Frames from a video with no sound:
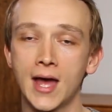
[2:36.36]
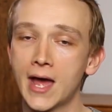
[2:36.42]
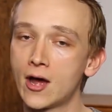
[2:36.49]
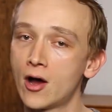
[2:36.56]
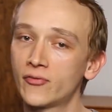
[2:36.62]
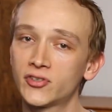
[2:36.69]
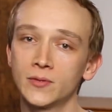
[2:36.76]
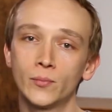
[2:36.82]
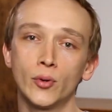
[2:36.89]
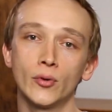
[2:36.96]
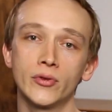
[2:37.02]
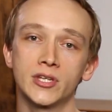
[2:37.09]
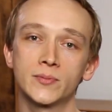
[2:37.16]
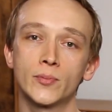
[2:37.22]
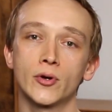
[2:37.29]
I often
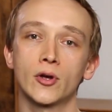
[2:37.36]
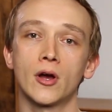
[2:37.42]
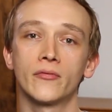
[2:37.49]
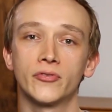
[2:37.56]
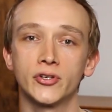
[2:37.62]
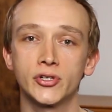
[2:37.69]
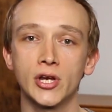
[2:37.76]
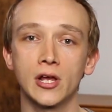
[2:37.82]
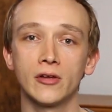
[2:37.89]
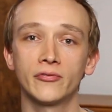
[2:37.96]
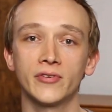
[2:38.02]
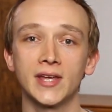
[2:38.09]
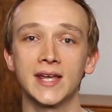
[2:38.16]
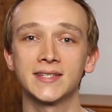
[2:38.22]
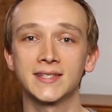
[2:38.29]
pull this book off the
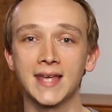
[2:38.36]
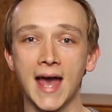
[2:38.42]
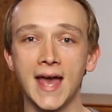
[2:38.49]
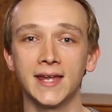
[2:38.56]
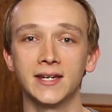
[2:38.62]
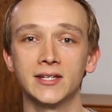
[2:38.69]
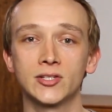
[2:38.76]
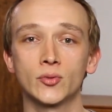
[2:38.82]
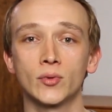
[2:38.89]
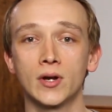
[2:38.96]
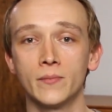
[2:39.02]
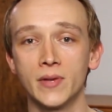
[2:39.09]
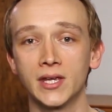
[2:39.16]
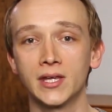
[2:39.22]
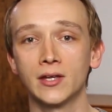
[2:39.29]
shelf as guidance when
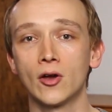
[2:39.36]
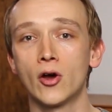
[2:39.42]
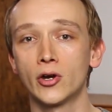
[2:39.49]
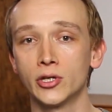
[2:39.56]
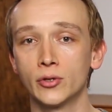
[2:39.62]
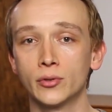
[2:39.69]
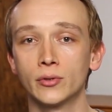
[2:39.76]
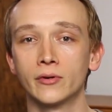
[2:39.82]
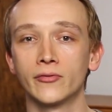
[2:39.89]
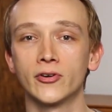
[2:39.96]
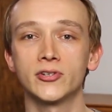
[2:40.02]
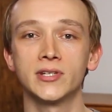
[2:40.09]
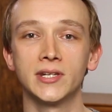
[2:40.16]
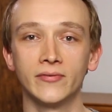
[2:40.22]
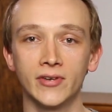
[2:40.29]
I'm making Audio
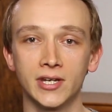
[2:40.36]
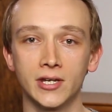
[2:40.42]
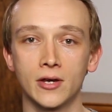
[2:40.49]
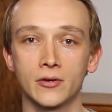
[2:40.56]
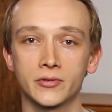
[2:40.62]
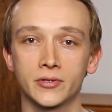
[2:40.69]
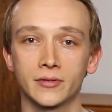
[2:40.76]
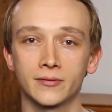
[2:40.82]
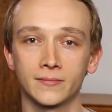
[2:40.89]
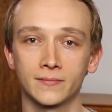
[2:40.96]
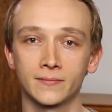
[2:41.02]
University videos.